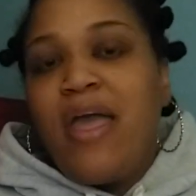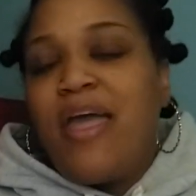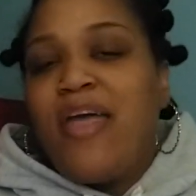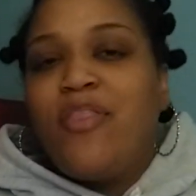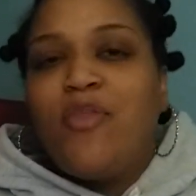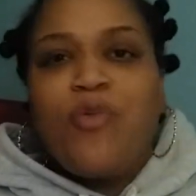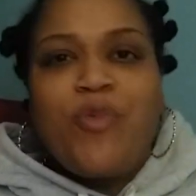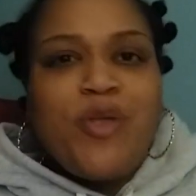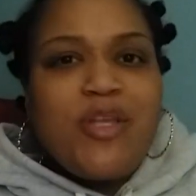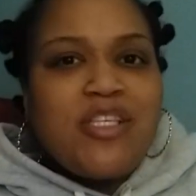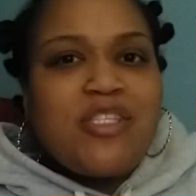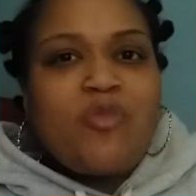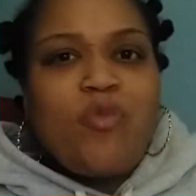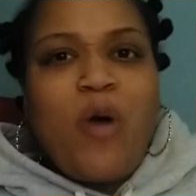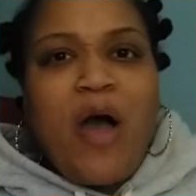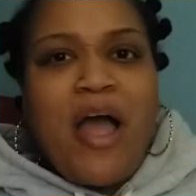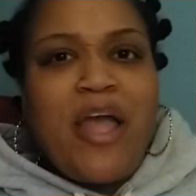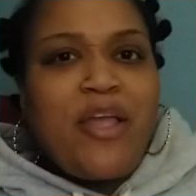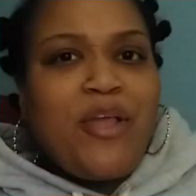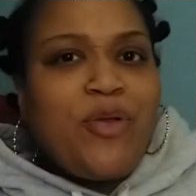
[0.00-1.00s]
and the reason
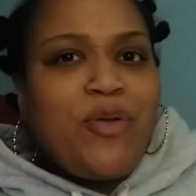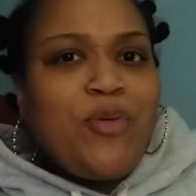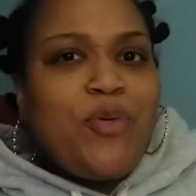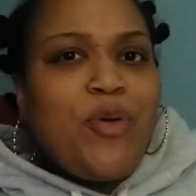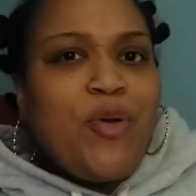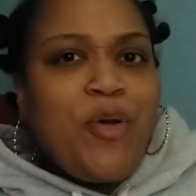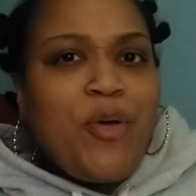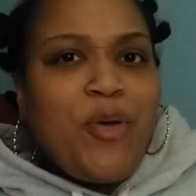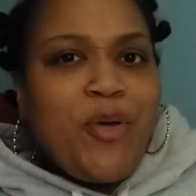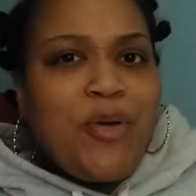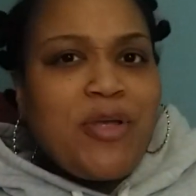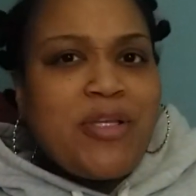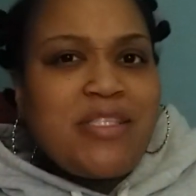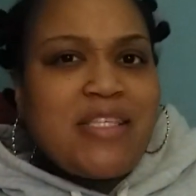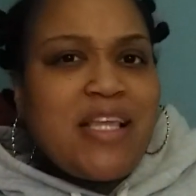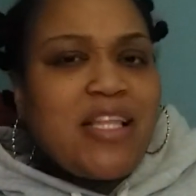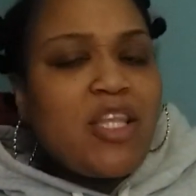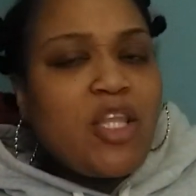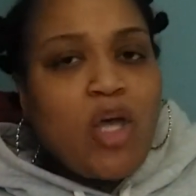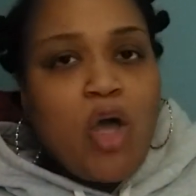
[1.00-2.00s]
why you
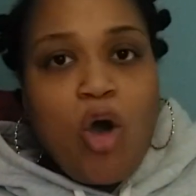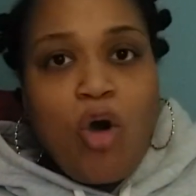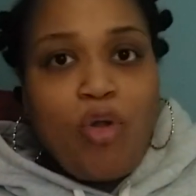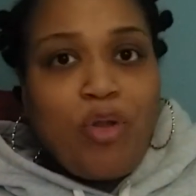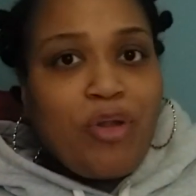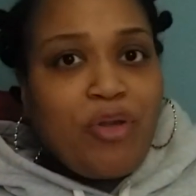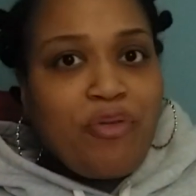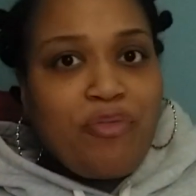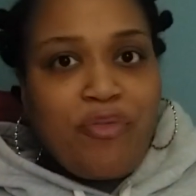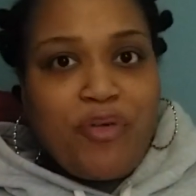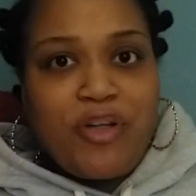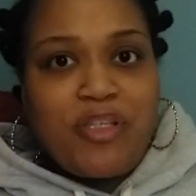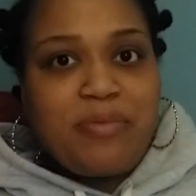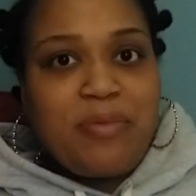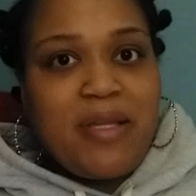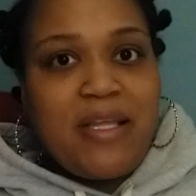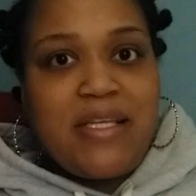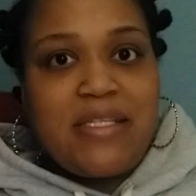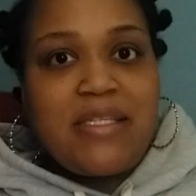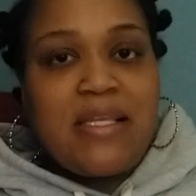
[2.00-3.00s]
set the goal in the
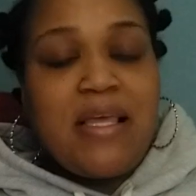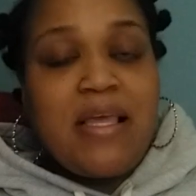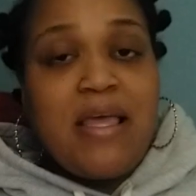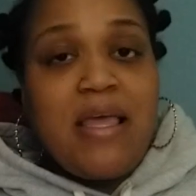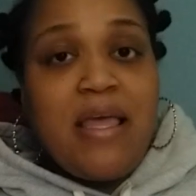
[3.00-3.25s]
first place.